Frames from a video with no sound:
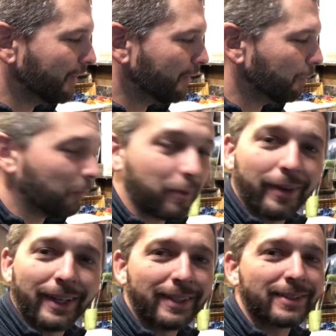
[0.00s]

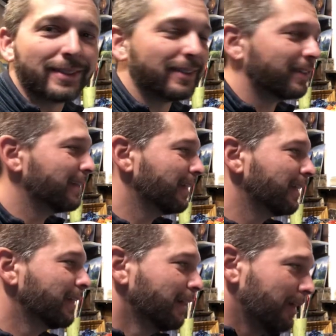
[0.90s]
warnings:
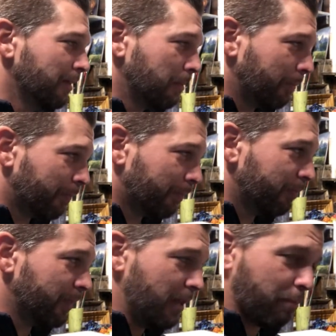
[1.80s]
the
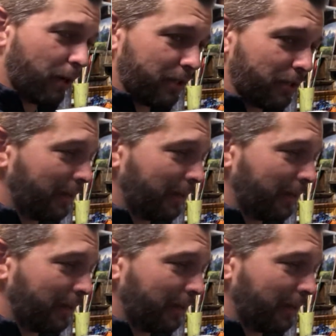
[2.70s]
Prussian